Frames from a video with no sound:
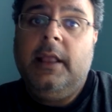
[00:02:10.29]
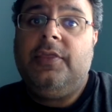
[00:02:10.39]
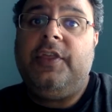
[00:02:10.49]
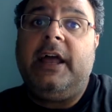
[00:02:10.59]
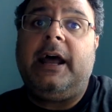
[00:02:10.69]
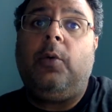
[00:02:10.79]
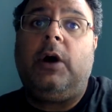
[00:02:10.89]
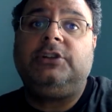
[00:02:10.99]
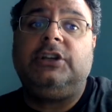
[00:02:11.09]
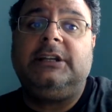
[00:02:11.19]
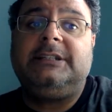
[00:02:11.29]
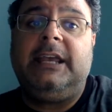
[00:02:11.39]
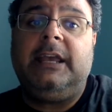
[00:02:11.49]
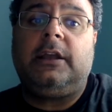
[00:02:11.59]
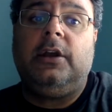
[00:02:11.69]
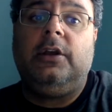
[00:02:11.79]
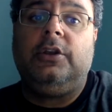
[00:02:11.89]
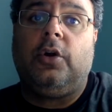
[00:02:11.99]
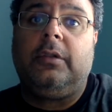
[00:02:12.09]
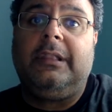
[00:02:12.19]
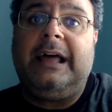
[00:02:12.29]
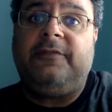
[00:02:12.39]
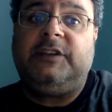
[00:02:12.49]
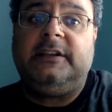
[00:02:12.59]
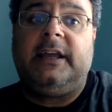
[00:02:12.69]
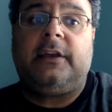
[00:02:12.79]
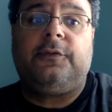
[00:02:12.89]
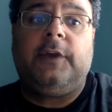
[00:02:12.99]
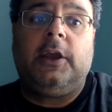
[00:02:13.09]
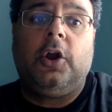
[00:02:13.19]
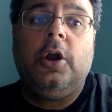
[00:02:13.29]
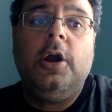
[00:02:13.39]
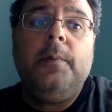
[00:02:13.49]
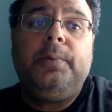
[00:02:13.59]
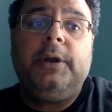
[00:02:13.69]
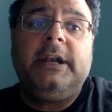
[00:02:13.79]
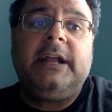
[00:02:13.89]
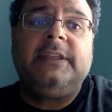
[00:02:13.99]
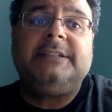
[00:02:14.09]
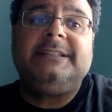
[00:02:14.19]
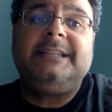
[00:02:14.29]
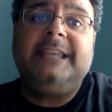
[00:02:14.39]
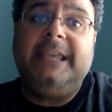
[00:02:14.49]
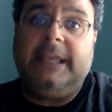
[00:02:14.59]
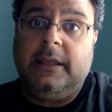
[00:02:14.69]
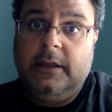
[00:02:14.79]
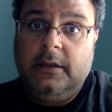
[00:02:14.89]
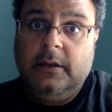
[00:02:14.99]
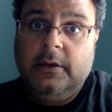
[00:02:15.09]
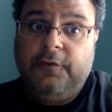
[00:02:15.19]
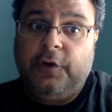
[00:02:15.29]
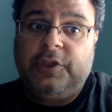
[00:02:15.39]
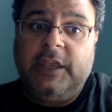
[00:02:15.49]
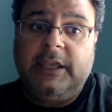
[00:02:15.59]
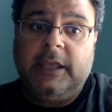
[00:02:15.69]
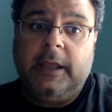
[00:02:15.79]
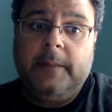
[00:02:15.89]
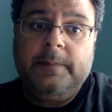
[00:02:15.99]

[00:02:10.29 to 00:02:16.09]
Then I want you to take your left index finger, put it on the T for thinking.